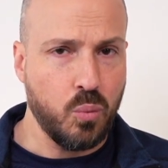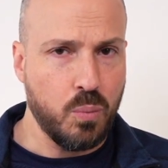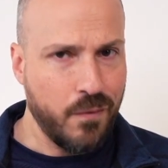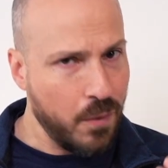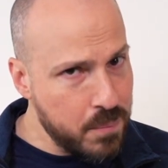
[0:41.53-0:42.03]

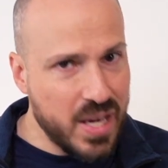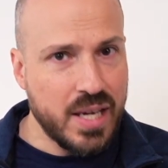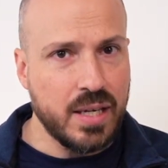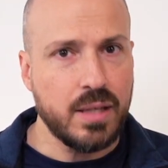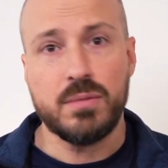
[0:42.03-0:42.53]
for
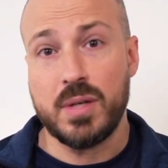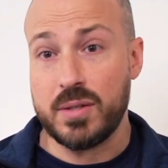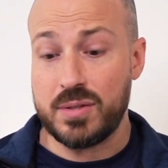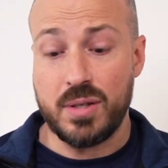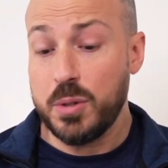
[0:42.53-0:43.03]
me,
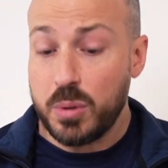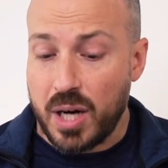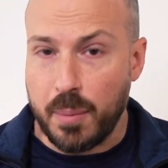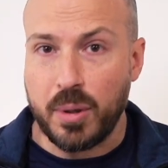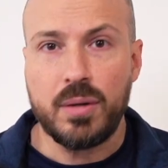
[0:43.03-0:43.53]
as a
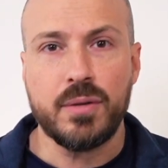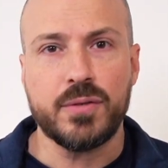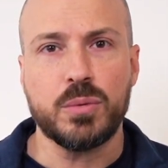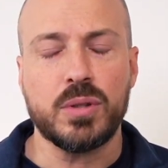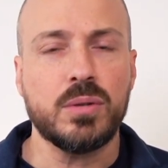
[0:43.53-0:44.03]
newcomer, if
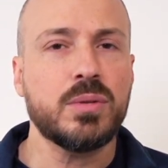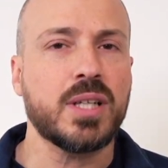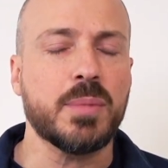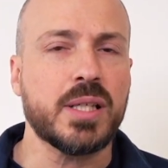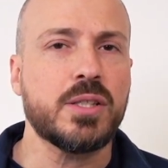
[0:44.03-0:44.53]
you will,
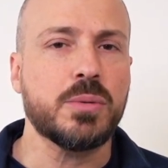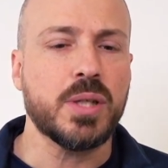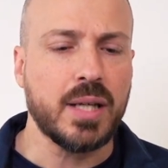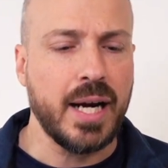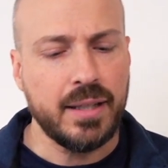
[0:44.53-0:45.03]
coming into
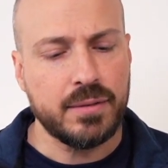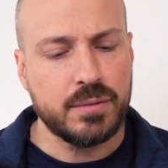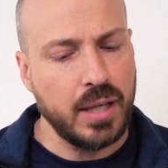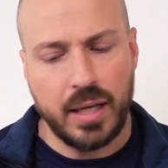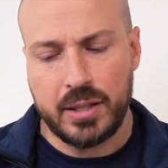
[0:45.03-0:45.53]
it, I had
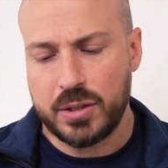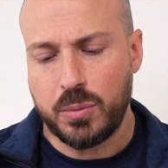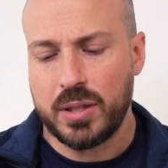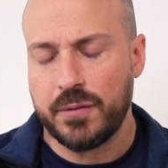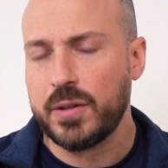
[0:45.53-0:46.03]
I just
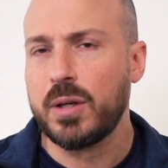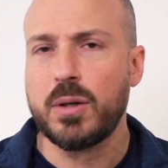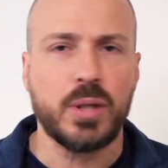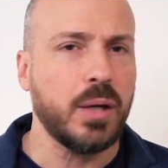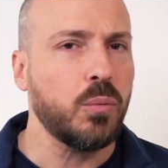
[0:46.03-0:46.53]
wanted to figure
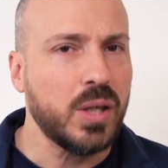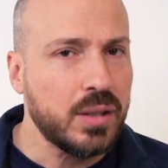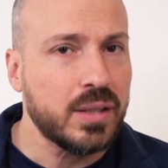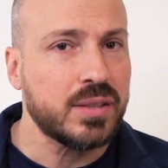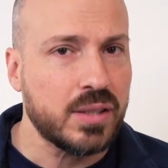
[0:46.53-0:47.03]
out, okay,
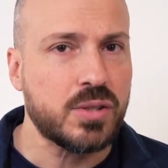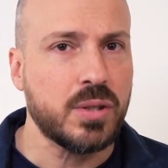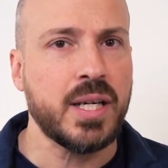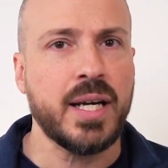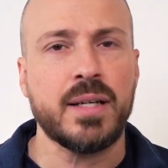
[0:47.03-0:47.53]
what is this
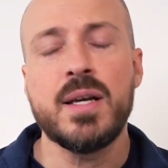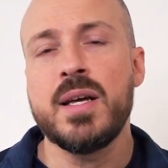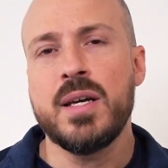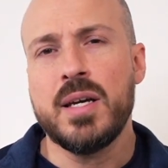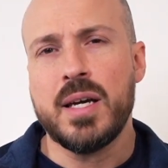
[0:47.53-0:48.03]
good at
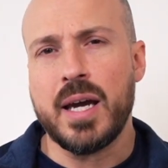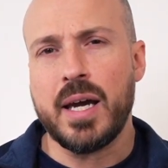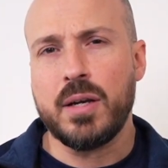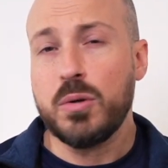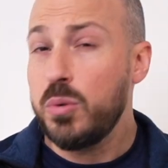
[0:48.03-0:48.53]

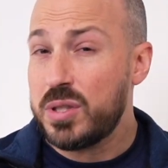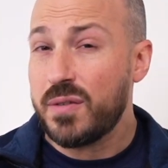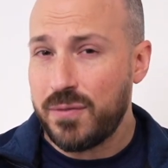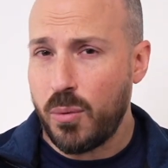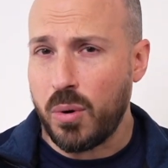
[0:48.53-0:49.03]
and who is
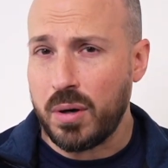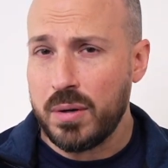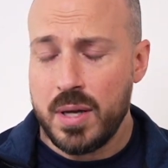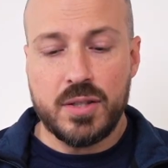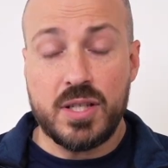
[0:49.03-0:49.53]
it for?
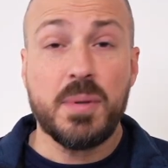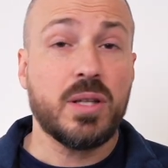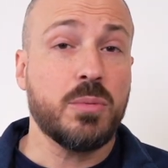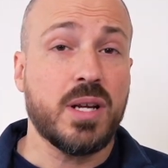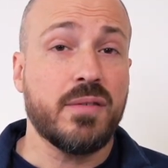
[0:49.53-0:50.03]

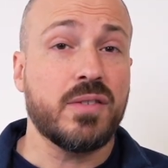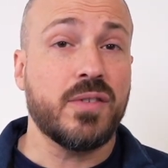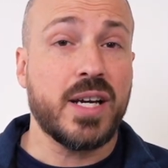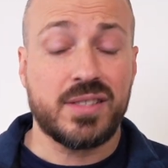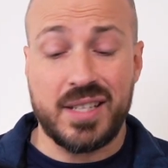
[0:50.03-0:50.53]
Typically, when you have a
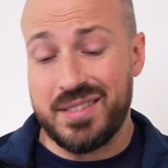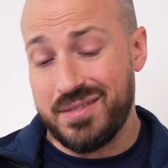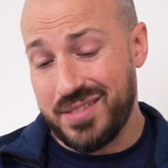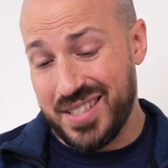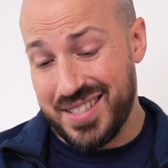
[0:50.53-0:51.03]
device that
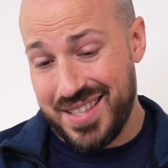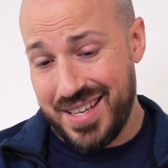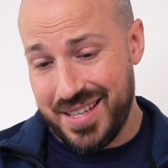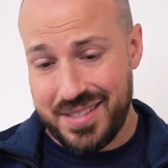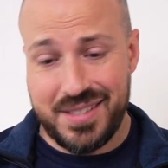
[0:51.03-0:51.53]
does
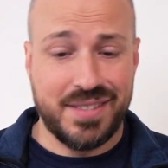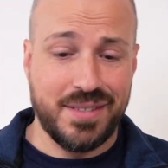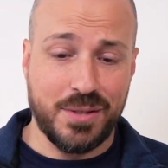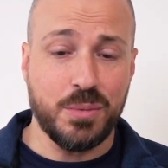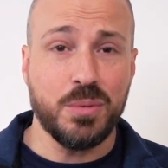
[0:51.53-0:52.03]

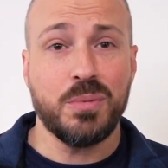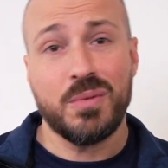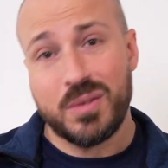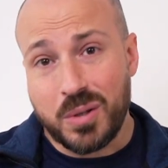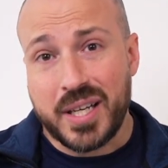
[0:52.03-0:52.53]
this, you
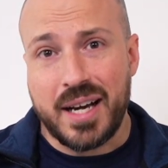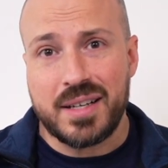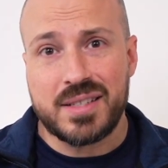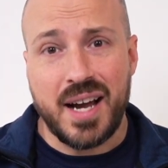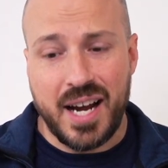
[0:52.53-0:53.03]
look at it
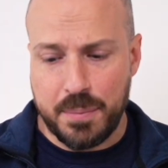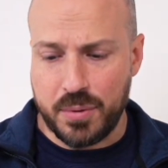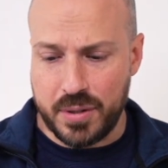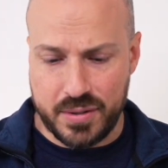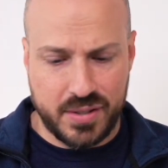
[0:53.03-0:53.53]
as a
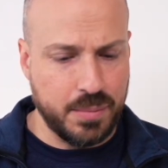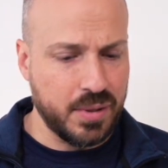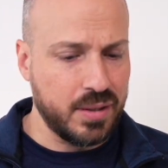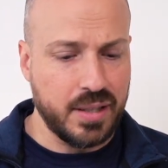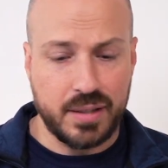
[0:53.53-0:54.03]
hybrid,
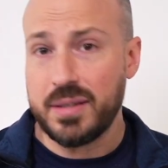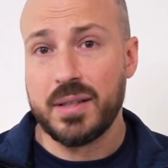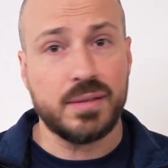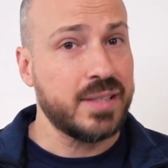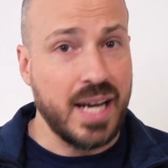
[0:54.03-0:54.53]
something like
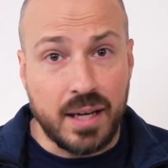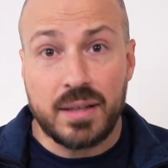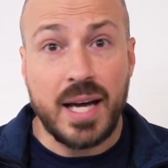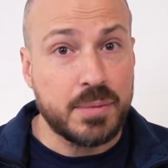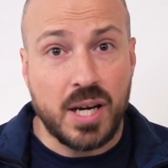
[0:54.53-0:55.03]
a
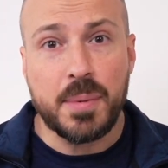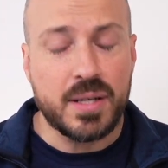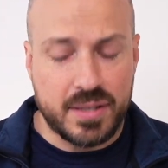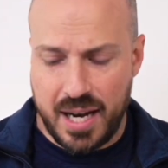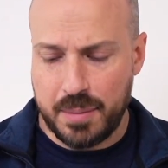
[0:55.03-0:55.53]
laptop
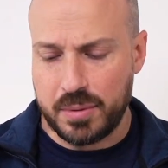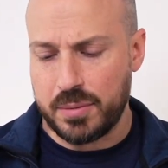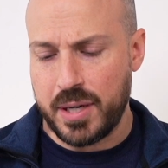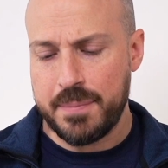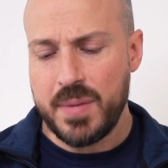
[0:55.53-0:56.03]
and a tablet,
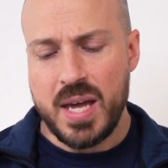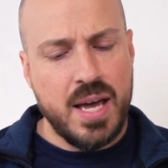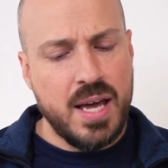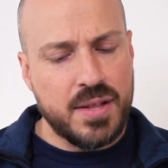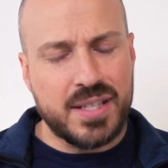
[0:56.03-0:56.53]
right?
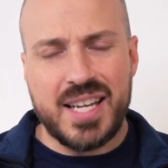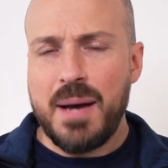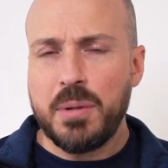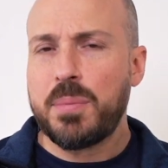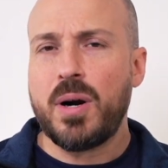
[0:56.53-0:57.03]
The
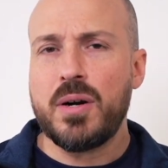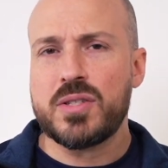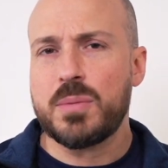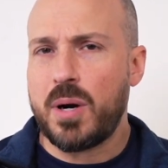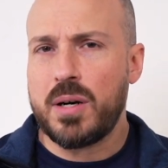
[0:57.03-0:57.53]
tablet part
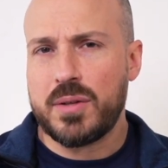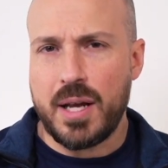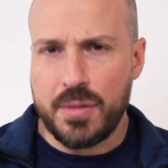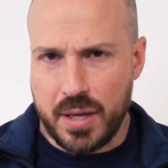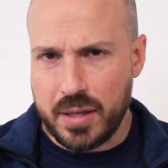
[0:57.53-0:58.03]
is the part that
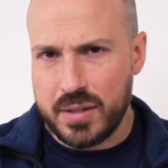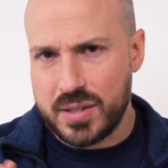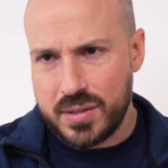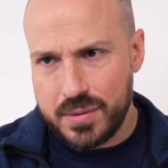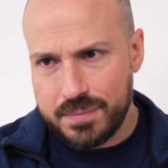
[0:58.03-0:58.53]
I think
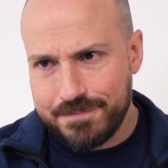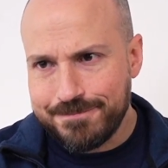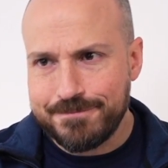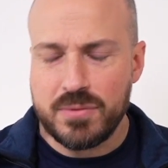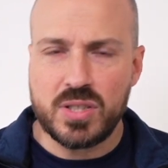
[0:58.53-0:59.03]
is
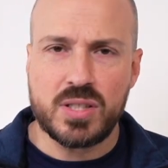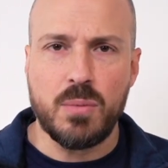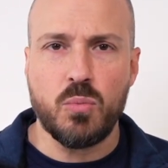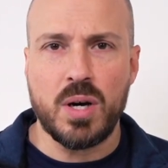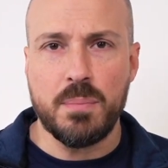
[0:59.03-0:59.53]

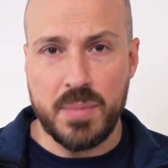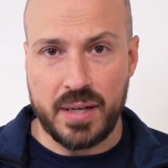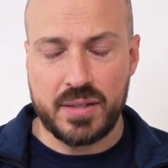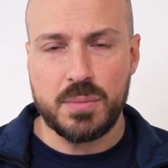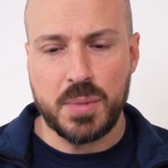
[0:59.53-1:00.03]
somewhat mixed,